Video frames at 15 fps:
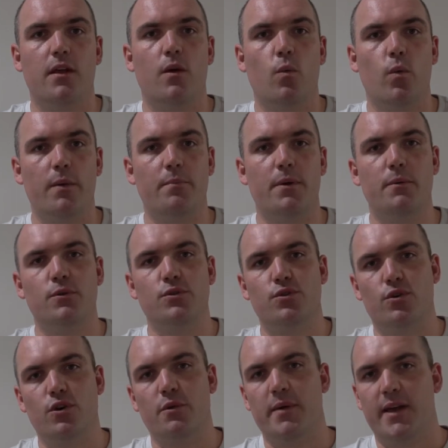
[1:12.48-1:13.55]
When people
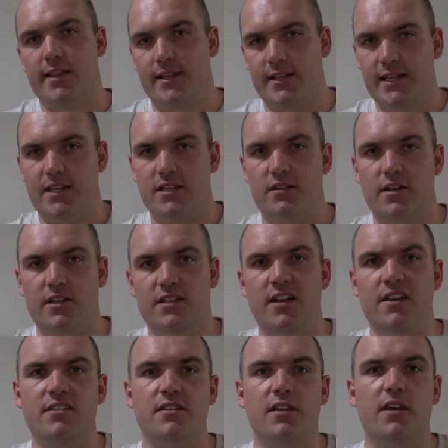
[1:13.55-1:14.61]
talk about the Lantite
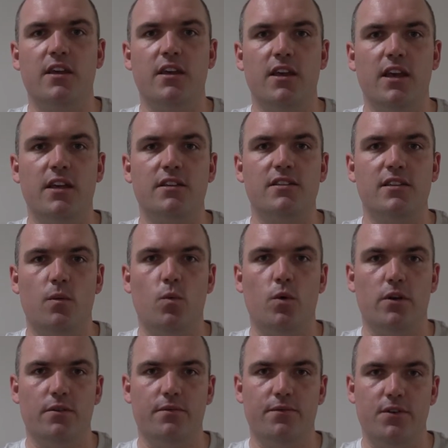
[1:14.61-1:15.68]
test, it can get
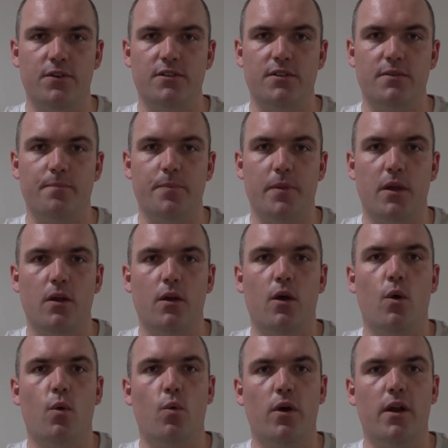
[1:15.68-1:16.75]
somewhat confusing.
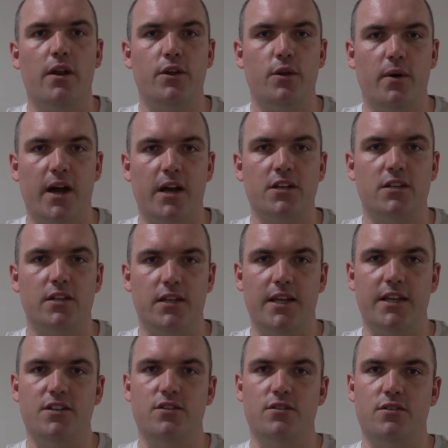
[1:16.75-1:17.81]
What you actually
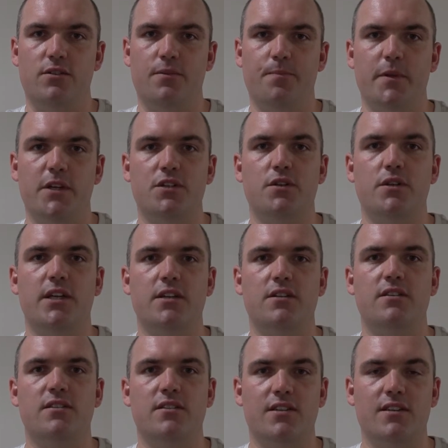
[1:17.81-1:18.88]
need to do is you need
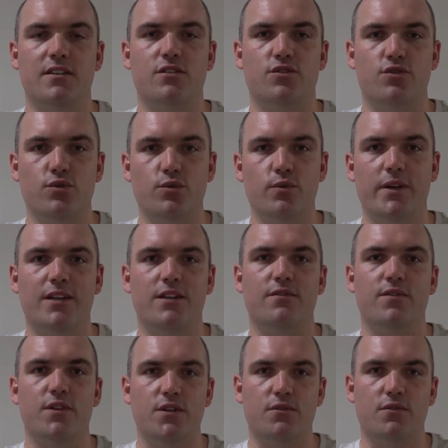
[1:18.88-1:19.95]
to sit 2
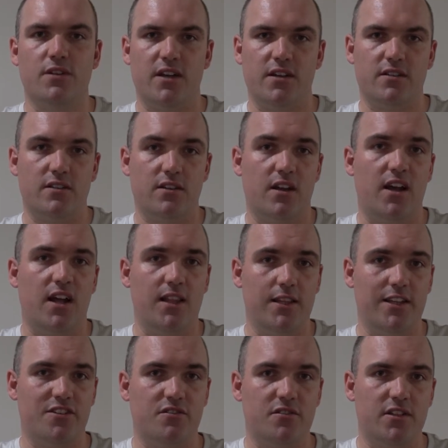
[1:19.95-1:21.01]
individual tests, a
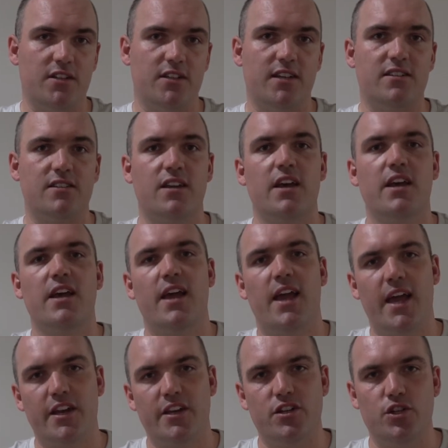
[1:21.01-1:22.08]
literacy test
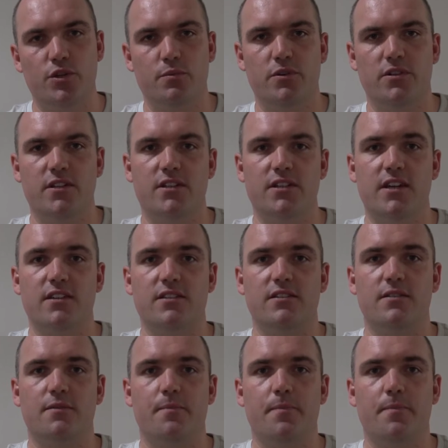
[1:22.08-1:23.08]
and a numeracy test.